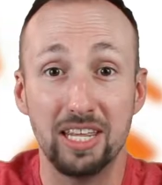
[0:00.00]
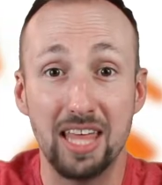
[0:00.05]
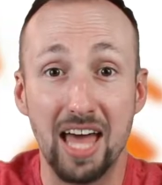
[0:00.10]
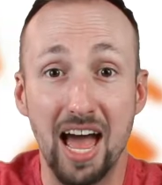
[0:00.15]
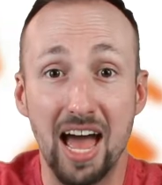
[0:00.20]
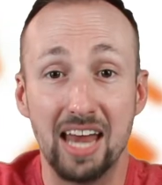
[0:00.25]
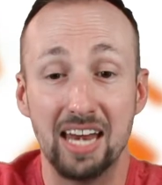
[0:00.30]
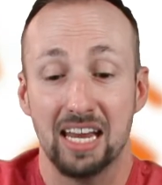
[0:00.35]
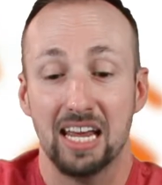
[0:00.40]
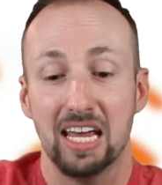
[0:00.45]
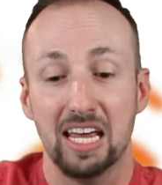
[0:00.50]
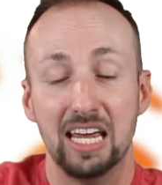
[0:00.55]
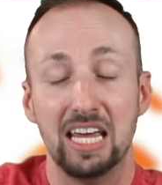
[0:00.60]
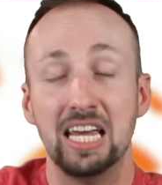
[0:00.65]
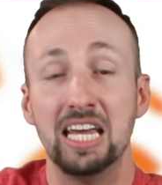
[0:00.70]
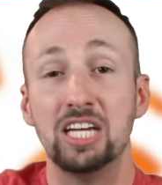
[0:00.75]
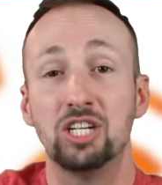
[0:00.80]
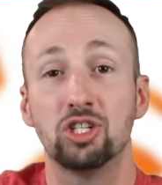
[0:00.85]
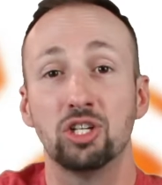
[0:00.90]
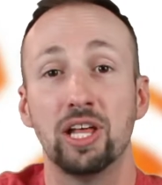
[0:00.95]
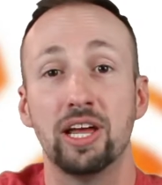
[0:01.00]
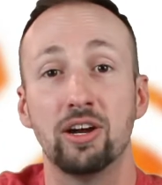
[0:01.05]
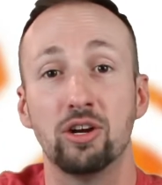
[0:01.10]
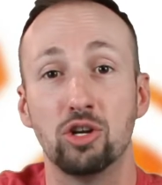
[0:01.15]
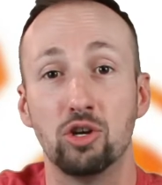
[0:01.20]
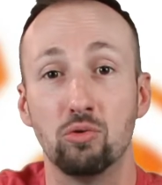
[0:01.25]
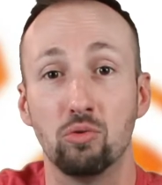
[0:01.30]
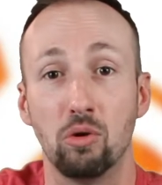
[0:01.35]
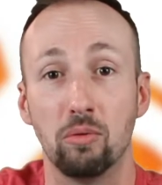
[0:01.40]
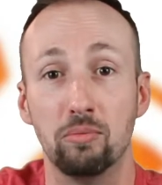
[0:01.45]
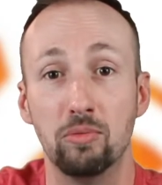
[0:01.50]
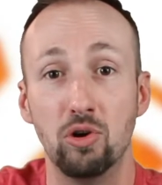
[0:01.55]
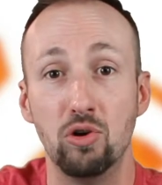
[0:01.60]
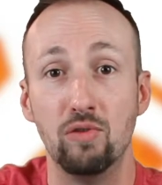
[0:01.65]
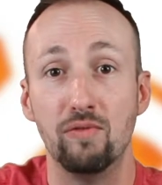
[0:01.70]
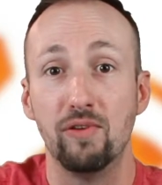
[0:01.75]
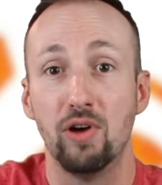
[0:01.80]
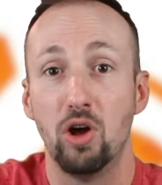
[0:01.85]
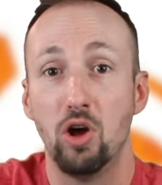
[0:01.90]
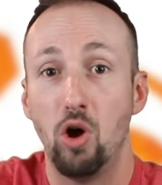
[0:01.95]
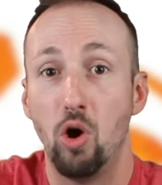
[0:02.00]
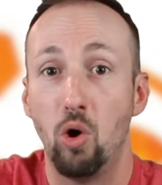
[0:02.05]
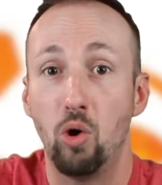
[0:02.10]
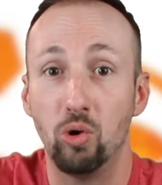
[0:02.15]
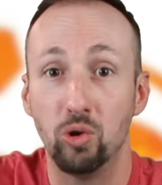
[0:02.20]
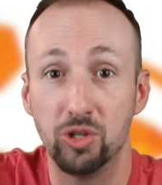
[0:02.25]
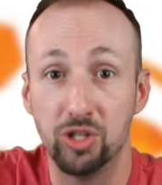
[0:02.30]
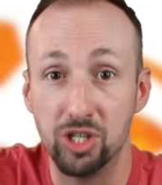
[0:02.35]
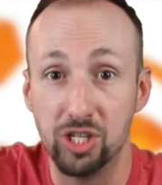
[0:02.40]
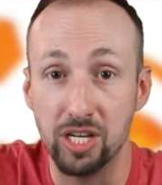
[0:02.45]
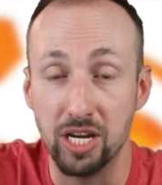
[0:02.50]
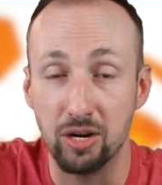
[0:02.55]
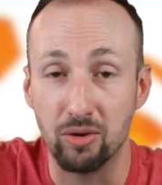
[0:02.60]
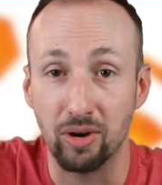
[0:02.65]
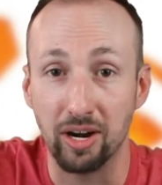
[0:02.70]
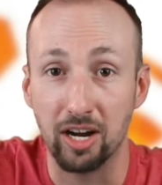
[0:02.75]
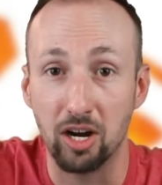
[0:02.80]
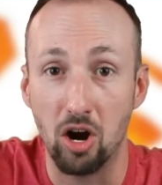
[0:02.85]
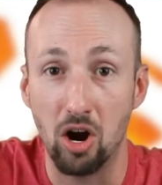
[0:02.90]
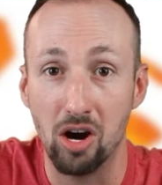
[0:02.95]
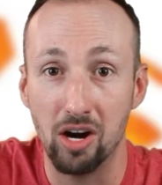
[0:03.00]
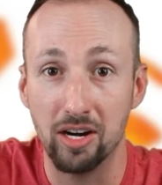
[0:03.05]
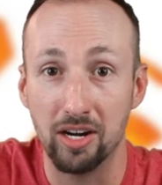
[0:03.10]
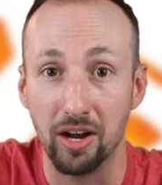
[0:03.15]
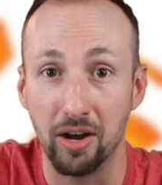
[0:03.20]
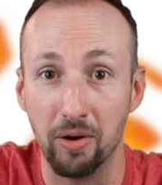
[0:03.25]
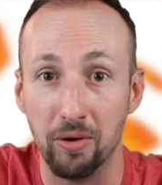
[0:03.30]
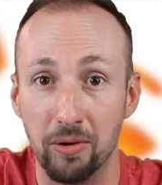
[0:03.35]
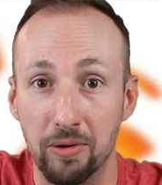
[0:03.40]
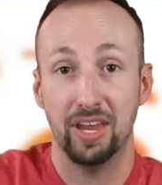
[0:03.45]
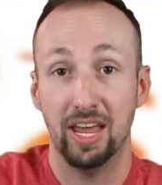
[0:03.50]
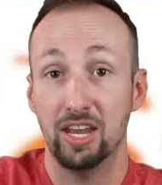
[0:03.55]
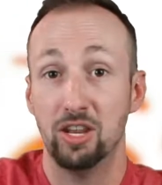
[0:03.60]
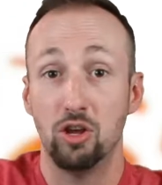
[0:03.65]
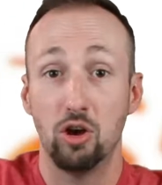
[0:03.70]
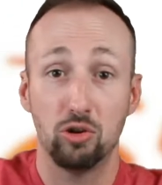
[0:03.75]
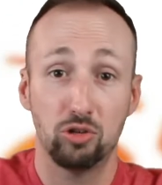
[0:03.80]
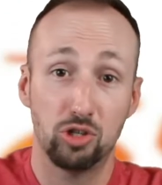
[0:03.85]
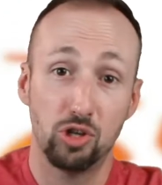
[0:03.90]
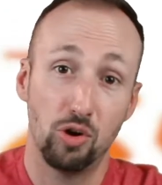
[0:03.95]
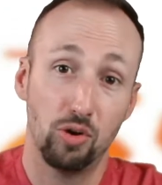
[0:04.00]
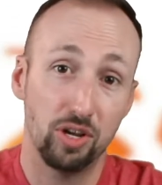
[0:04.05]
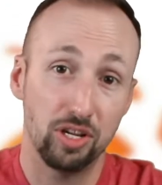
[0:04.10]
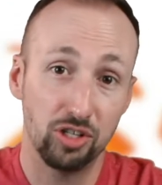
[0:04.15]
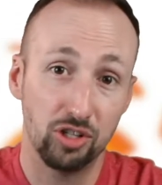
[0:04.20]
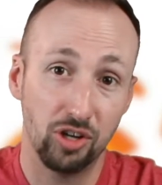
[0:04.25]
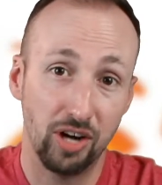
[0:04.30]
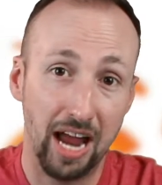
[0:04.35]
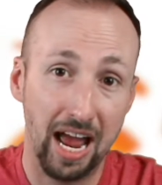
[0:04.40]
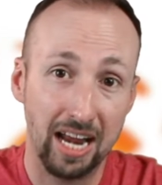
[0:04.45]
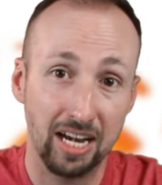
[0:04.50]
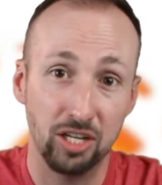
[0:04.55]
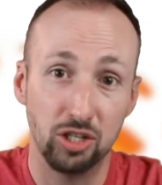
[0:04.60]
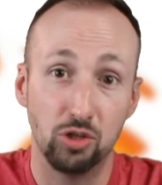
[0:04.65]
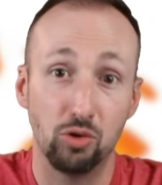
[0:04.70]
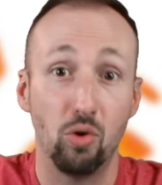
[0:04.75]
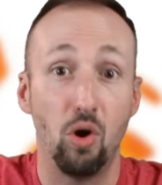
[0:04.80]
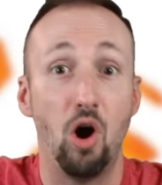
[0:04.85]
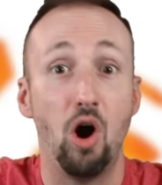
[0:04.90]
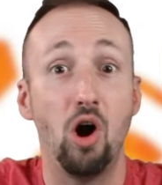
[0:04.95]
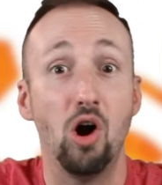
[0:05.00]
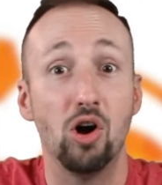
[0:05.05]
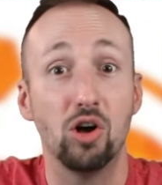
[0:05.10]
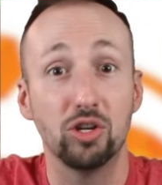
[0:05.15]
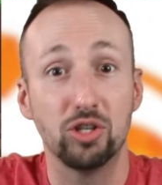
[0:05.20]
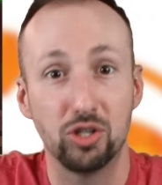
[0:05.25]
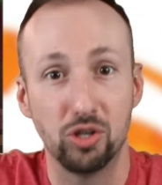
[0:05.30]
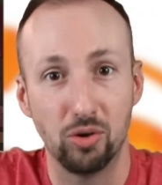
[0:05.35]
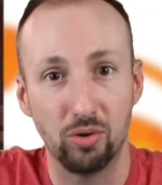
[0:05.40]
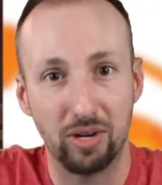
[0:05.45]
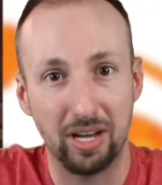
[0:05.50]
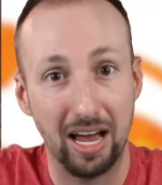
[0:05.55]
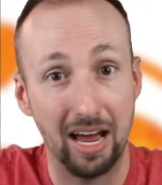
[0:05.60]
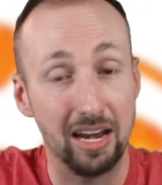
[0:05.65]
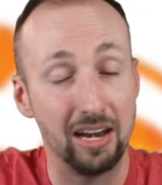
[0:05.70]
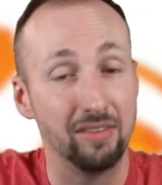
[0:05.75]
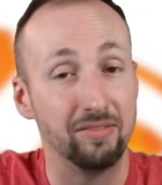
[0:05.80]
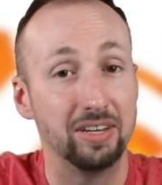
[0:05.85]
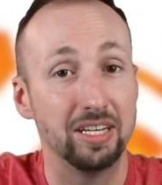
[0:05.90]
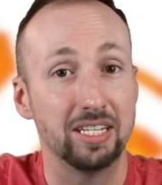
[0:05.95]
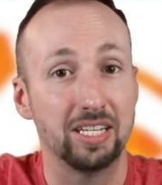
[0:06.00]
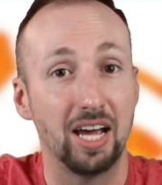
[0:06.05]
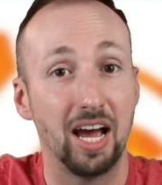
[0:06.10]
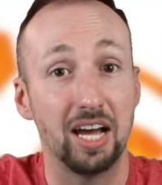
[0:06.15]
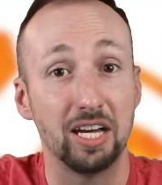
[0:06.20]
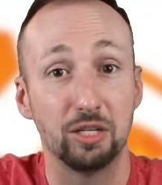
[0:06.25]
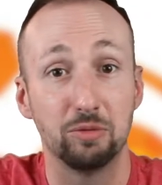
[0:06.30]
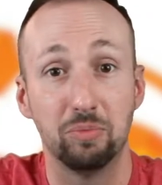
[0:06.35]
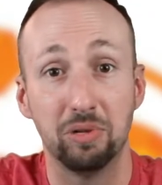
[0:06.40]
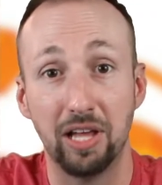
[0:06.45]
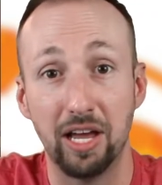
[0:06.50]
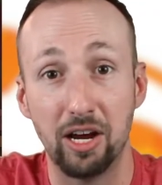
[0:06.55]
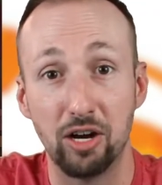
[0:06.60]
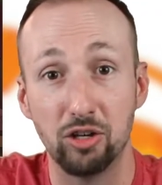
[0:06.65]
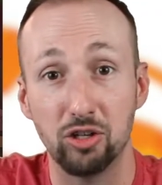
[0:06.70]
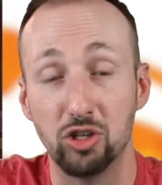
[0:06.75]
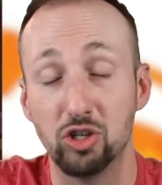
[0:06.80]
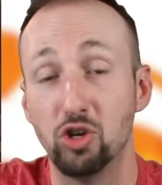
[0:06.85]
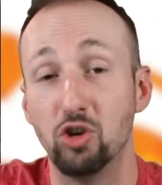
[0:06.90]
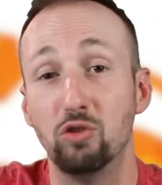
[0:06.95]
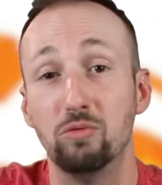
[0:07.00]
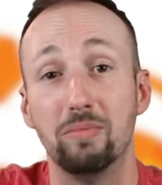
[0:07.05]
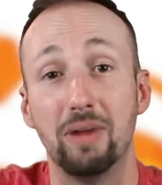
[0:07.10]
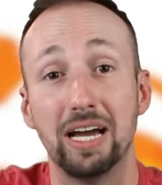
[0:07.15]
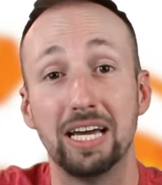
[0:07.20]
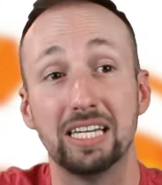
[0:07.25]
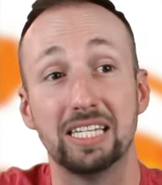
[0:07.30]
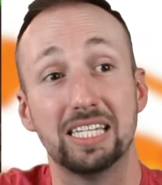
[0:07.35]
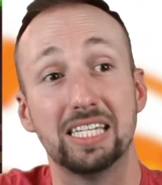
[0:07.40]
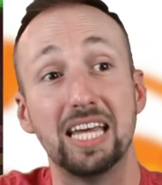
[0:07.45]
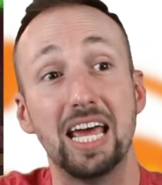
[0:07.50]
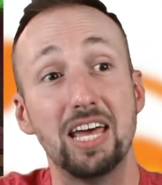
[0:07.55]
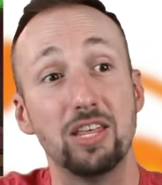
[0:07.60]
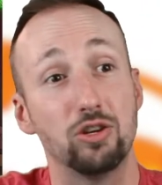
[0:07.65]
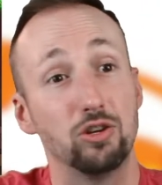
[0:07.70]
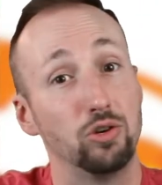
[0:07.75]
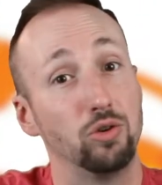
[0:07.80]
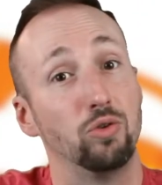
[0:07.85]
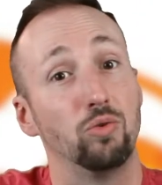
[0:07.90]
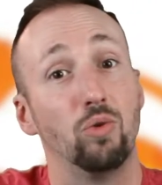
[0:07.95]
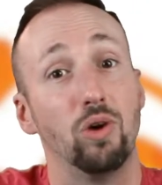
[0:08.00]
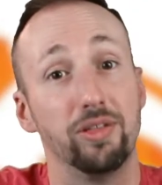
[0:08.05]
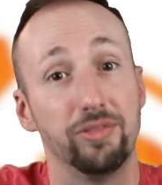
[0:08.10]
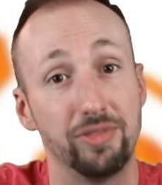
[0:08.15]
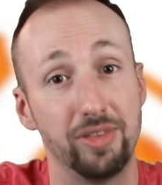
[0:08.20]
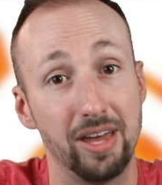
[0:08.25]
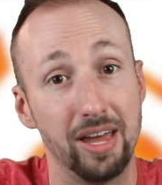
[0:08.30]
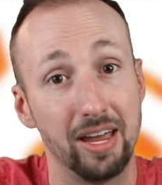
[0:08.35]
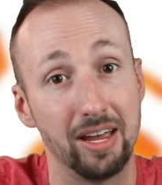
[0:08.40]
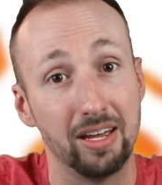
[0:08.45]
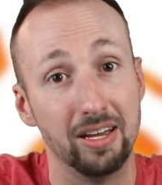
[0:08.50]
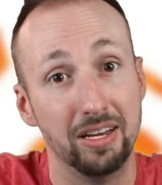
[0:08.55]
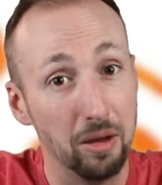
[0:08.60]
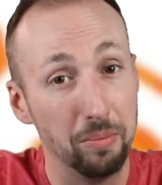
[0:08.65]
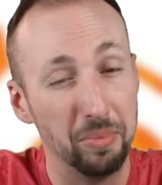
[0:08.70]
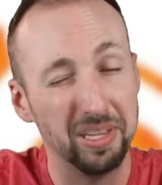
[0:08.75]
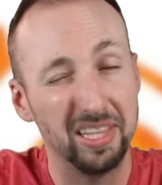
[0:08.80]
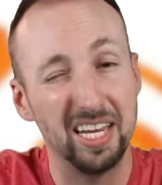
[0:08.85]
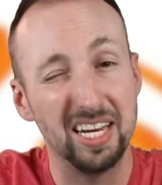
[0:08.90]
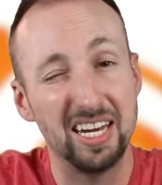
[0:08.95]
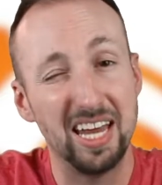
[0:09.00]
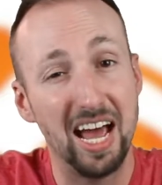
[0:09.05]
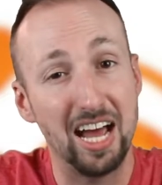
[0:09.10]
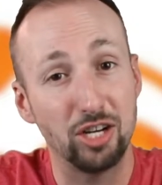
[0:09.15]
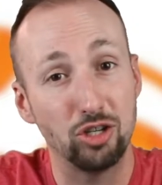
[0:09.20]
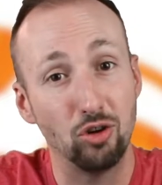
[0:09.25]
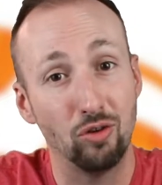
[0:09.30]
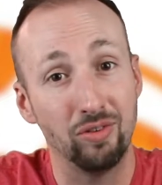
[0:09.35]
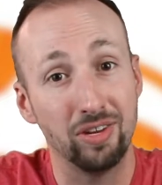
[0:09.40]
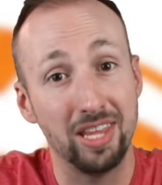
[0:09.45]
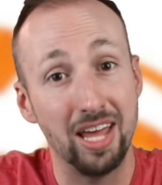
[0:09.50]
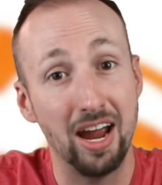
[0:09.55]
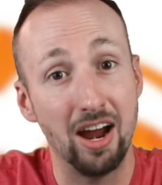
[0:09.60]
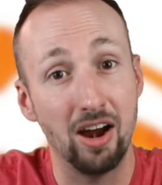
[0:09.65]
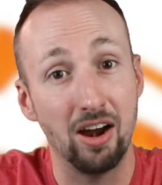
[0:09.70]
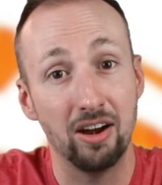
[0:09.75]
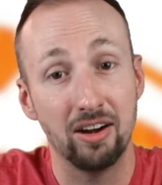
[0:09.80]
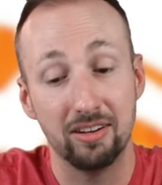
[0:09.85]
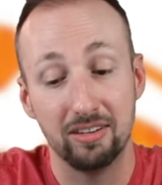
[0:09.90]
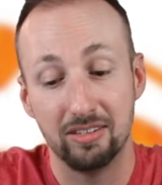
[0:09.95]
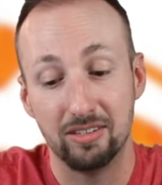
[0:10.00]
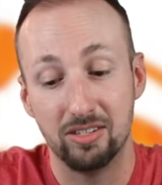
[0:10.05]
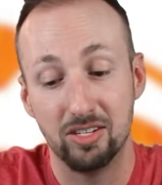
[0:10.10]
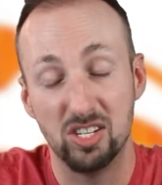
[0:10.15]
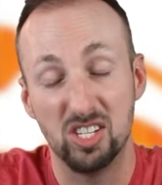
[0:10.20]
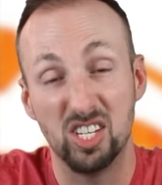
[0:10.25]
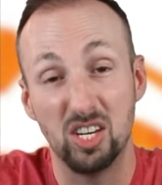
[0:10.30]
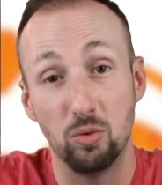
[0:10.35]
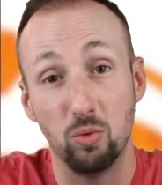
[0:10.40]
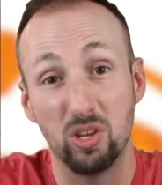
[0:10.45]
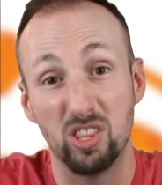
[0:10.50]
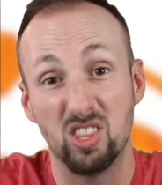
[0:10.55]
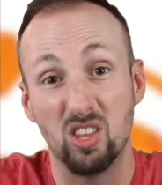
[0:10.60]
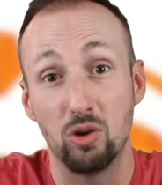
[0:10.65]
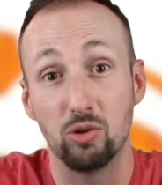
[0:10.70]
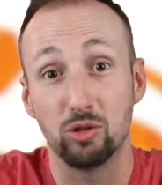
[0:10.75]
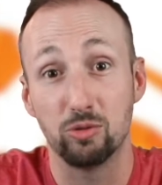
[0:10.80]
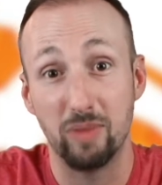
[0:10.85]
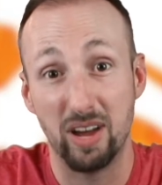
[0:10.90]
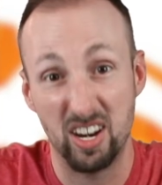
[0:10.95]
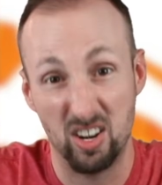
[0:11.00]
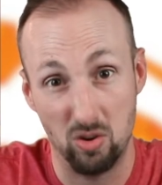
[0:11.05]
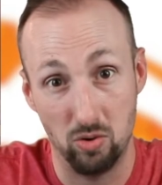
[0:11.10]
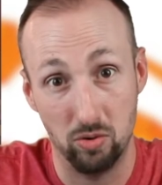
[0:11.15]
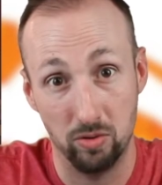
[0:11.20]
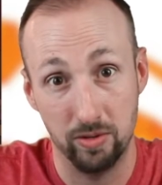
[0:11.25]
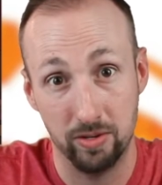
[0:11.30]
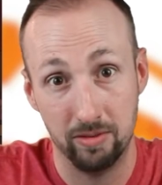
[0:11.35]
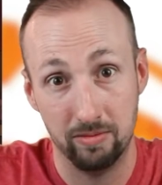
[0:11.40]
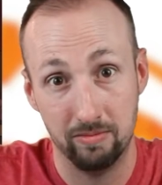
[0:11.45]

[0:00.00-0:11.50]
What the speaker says: that, each layer you remove holds secret cargo. And those tokens are added to also kind of entice players who might say they're doing one thing, but then dash over there to see what those might hold.